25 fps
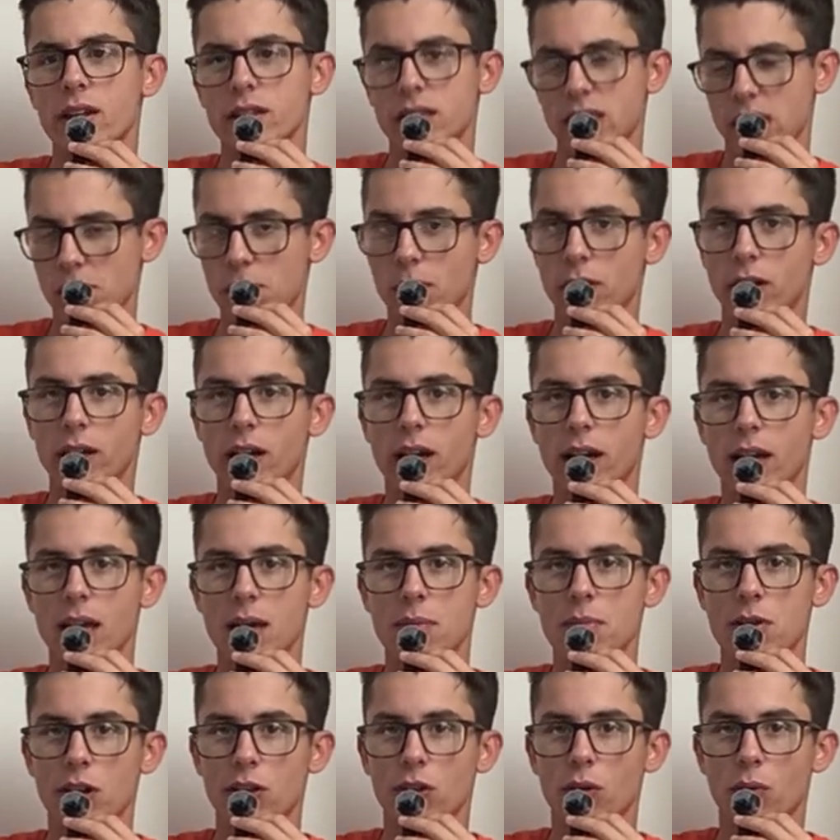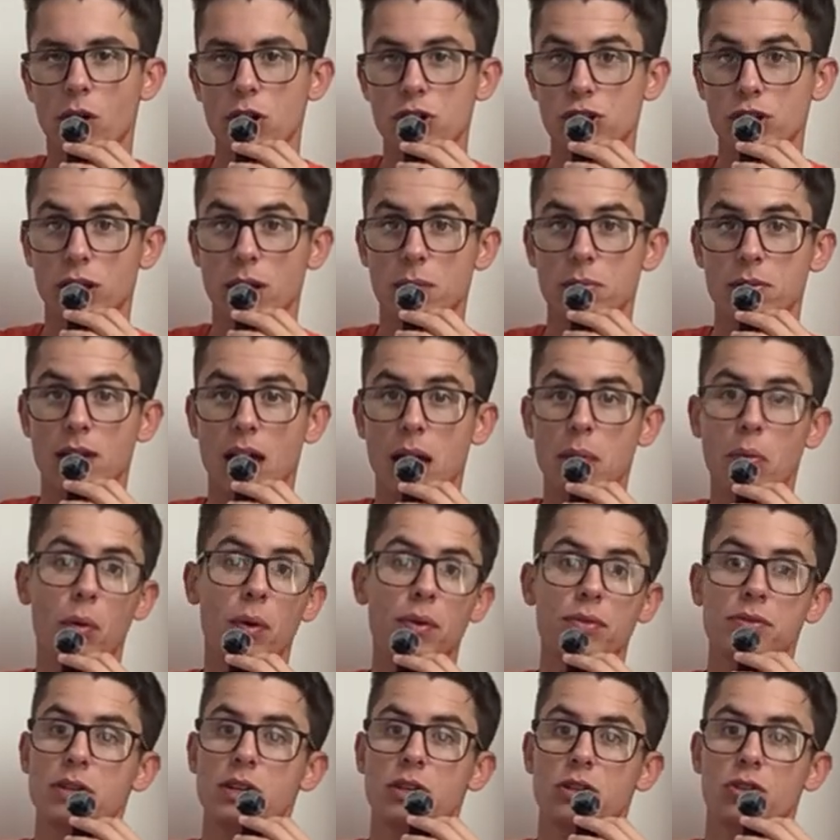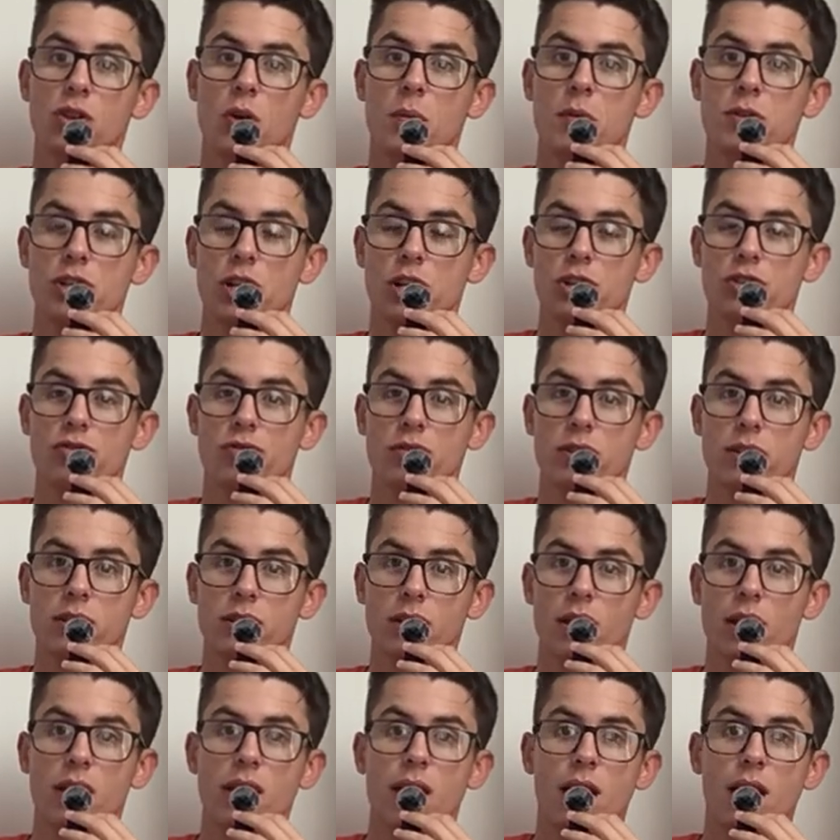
Typically, I am in on the rushing upside, but we've seen so much injuries